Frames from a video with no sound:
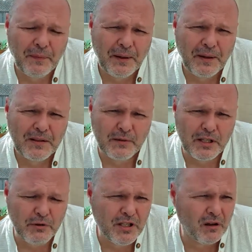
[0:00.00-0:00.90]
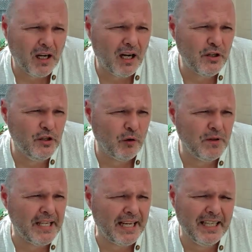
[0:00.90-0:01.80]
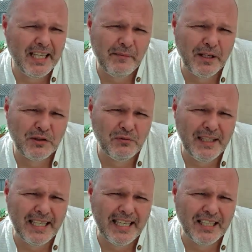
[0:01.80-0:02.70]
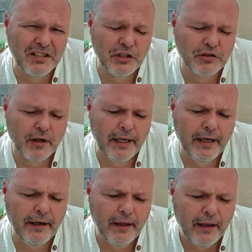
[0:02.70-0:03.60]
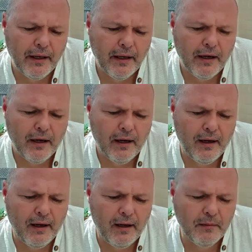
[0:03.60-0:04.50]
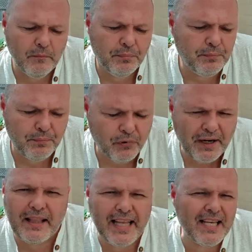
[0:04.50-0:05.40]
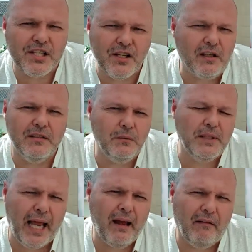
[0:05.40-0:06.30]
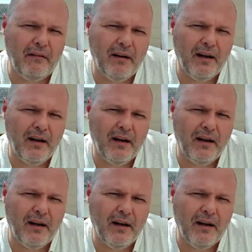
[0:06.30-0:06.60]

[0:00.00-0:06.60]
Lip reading: So as a result, our job as academics really is to try and break that cycle down.